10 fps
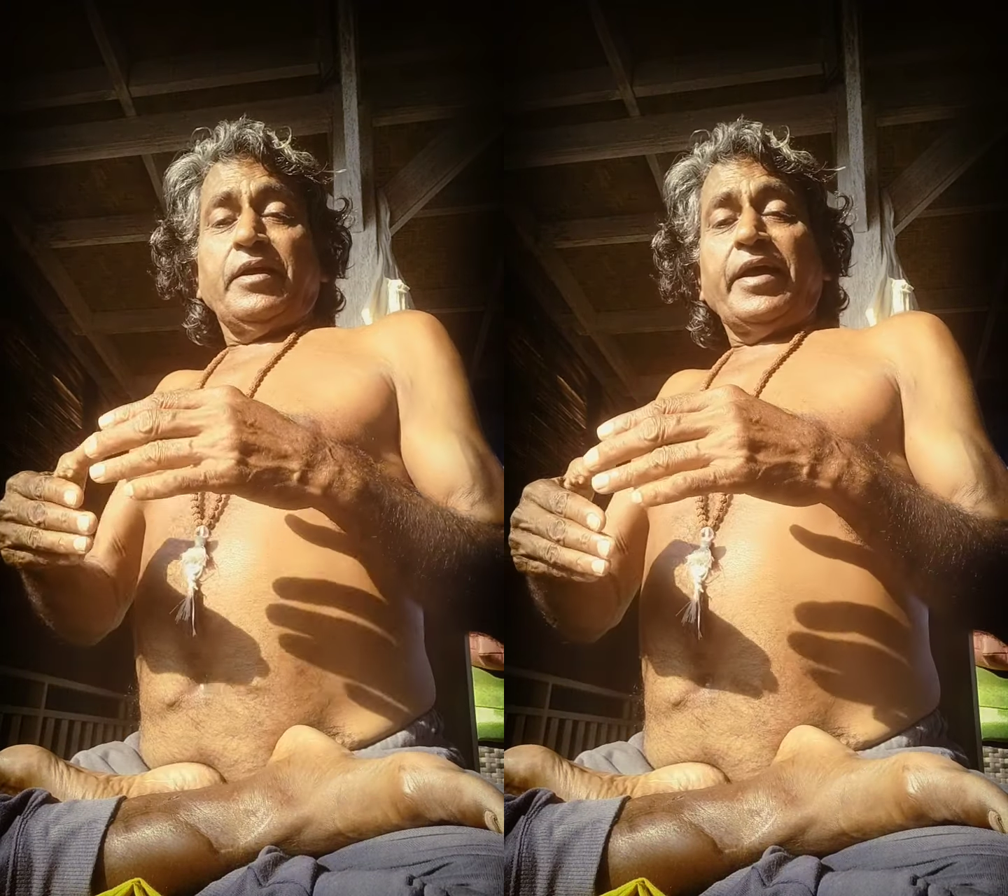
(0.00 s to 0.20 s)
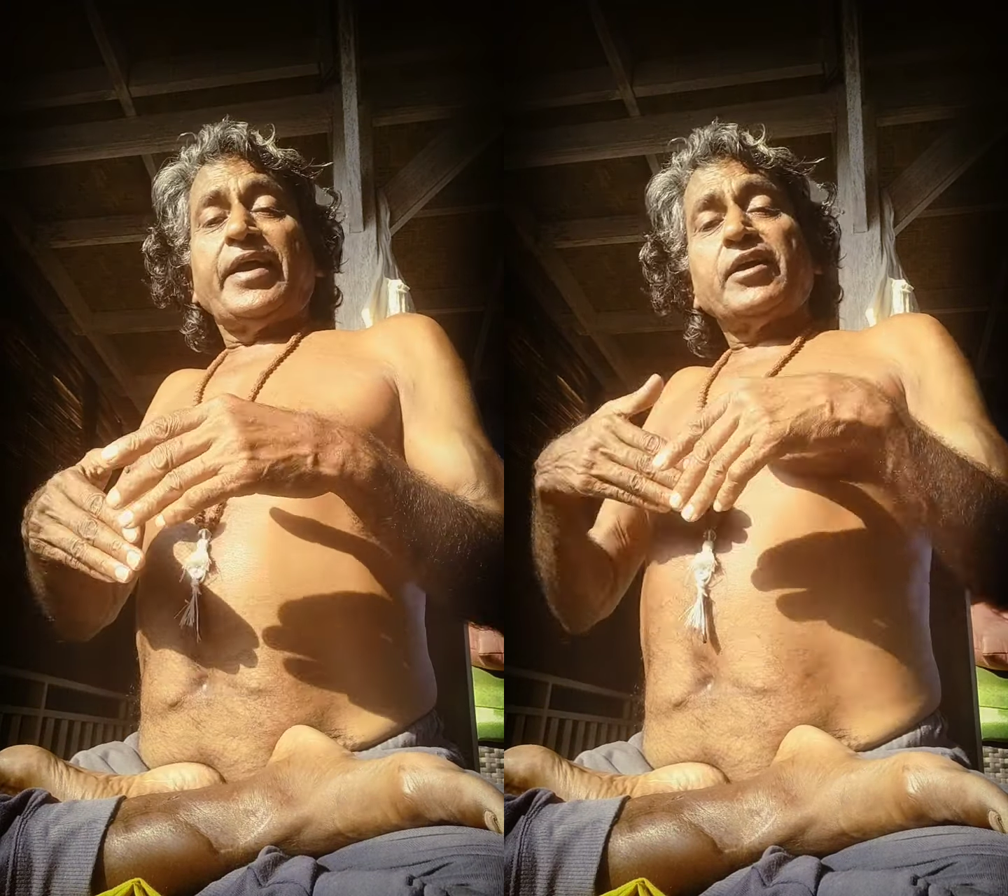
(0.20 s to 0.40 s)

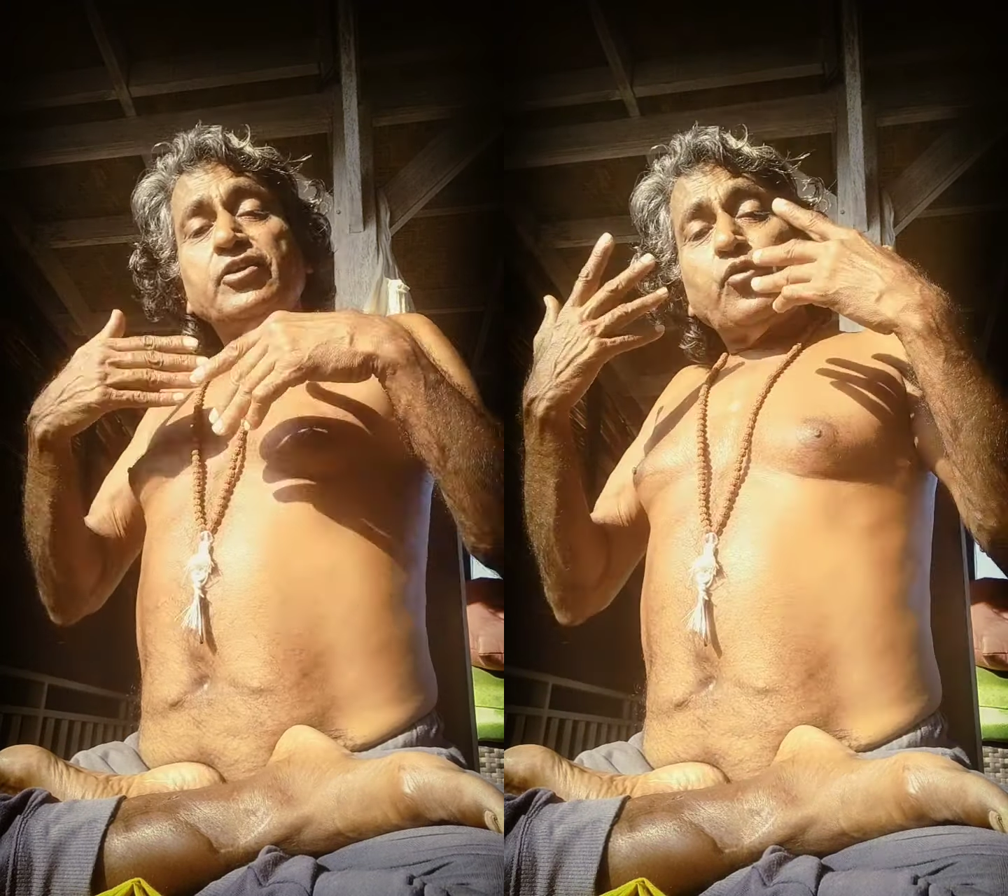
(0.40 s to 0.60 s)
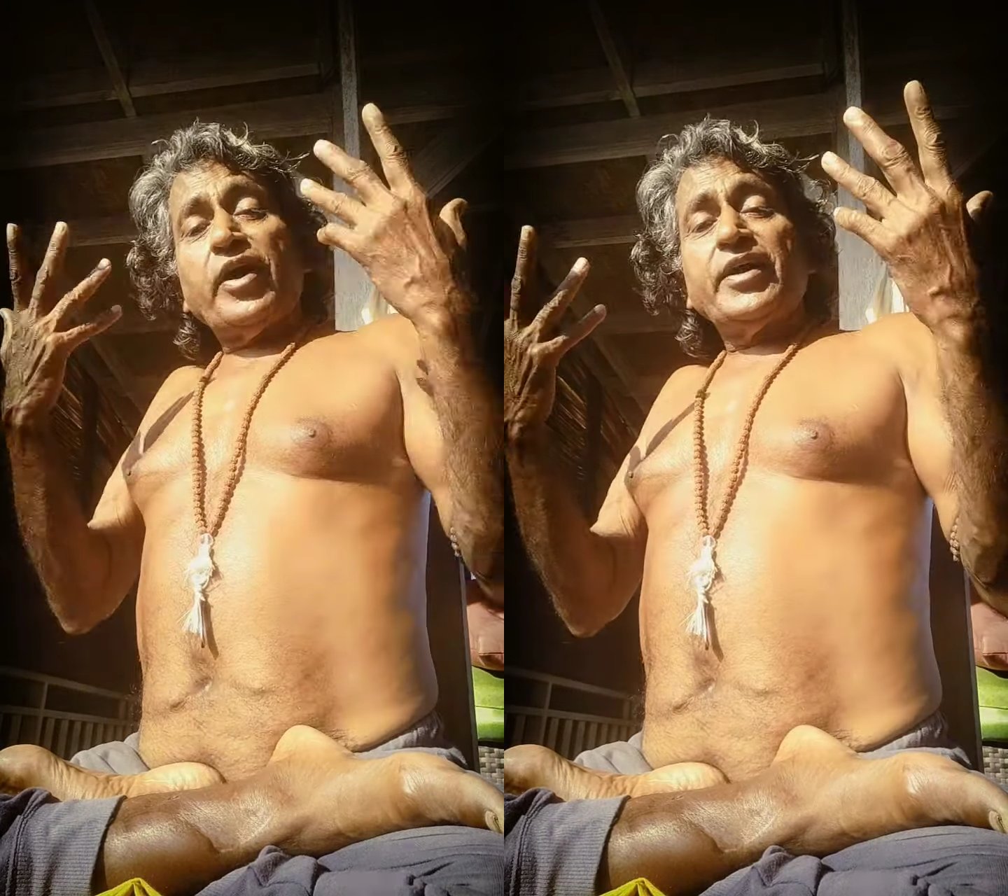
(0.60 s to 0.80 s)
And
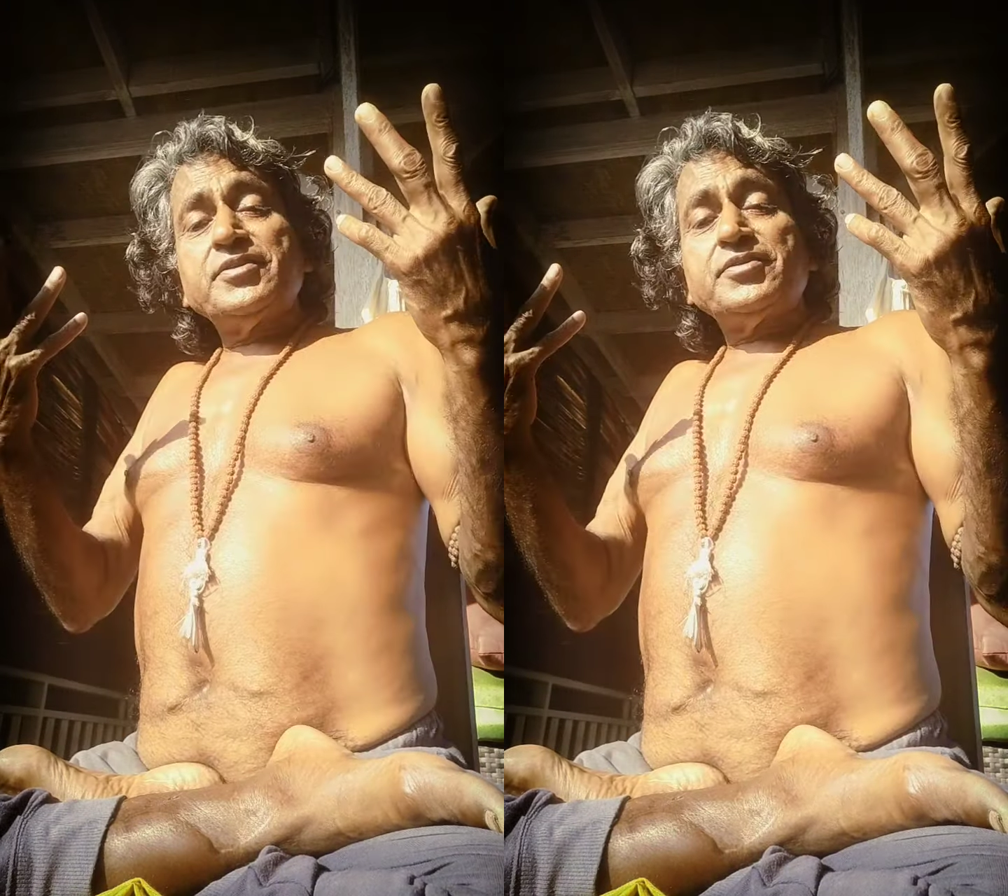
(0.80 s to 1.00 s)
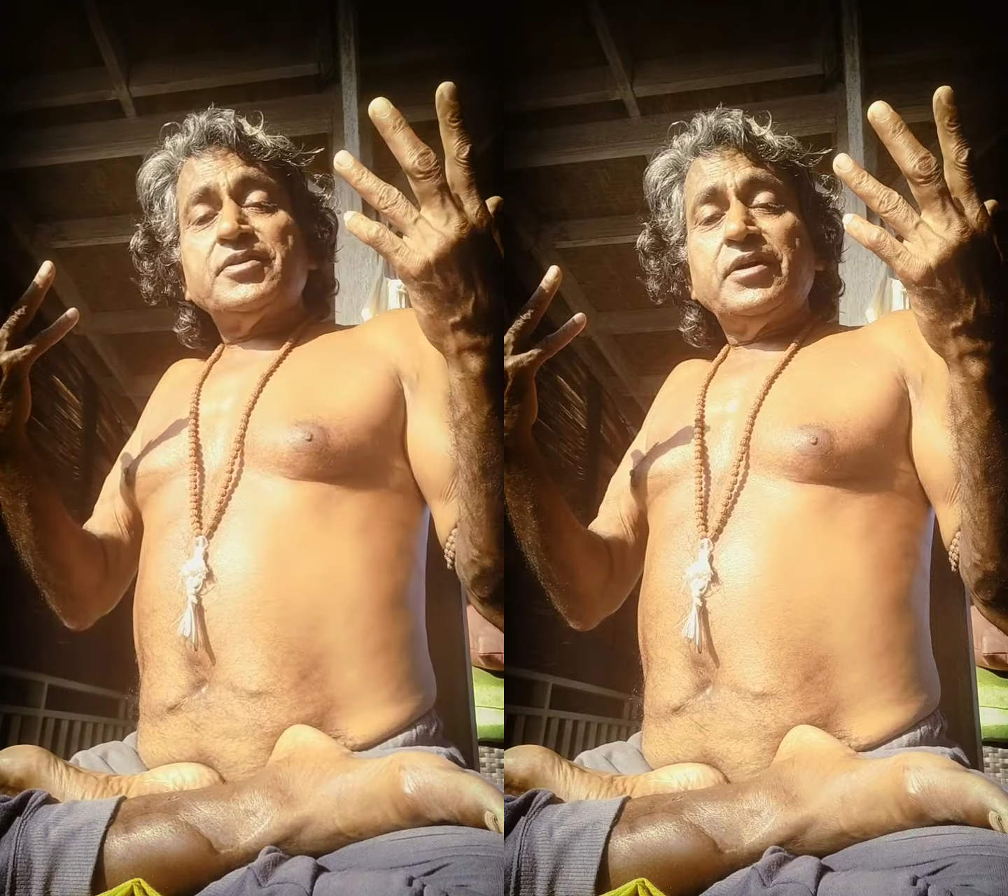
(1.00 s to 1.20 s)

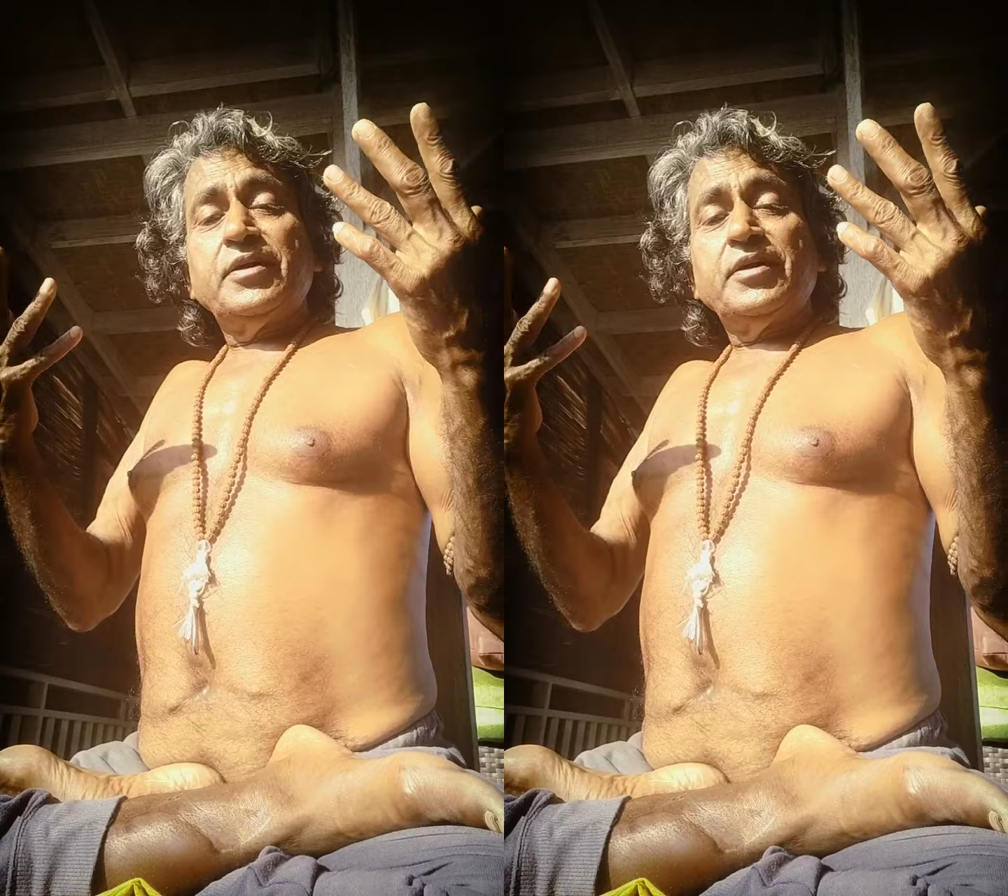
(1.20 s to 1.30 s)
otherwise,